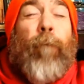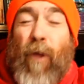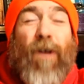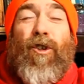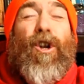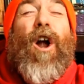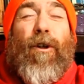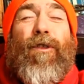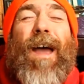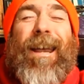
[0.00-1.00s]
then start
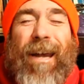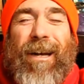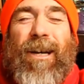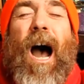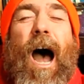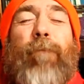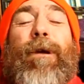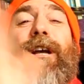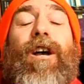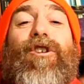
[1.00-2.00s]
thanking God
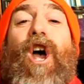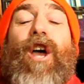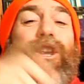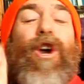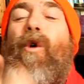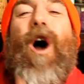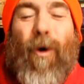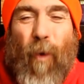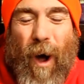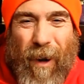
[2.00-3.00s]
because you
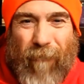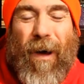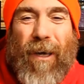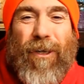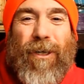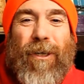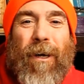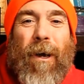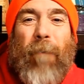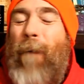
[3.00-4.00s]
are one of us
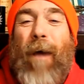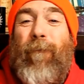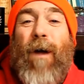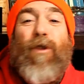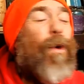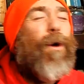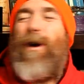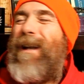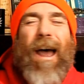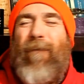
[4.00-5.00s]
my friends, we
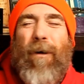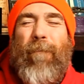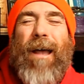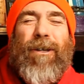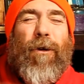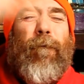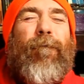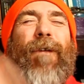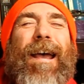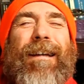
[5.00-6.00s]
were never meant to
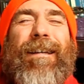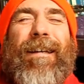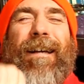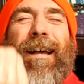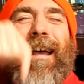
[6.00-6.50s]
fit